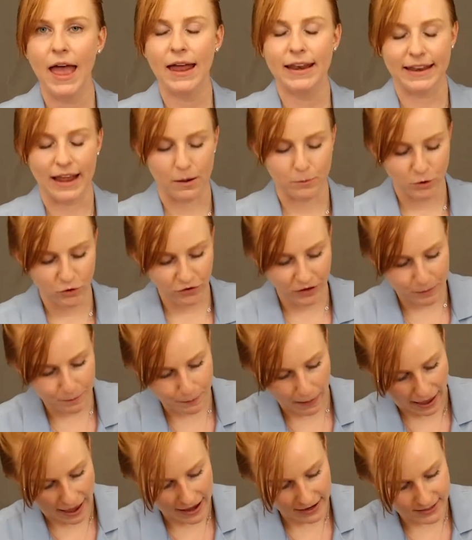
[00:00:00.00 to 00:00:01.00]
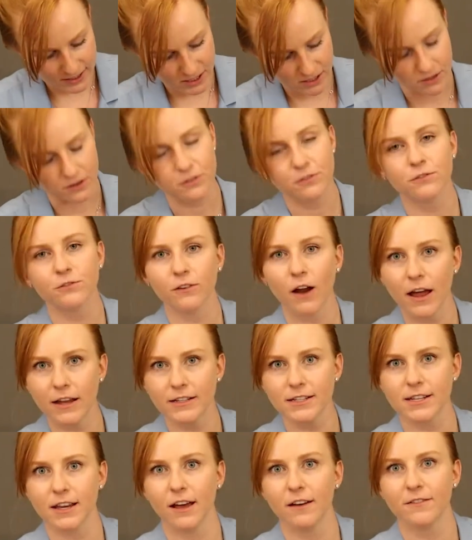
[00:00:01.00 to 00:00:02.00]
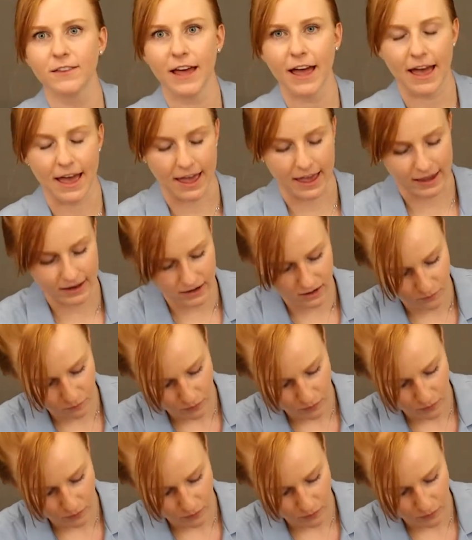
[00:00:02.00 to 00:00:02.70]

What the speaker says: Now moving back to the front of the head,